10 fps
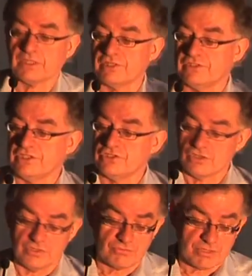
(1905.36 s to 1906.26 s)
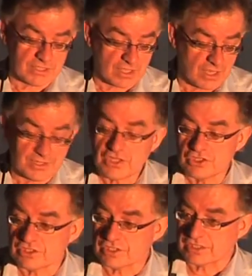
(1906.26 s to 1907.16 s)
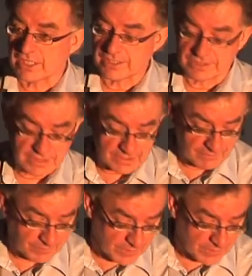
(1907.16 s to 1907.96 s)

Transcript: week I actually did join the Reincarnation Society.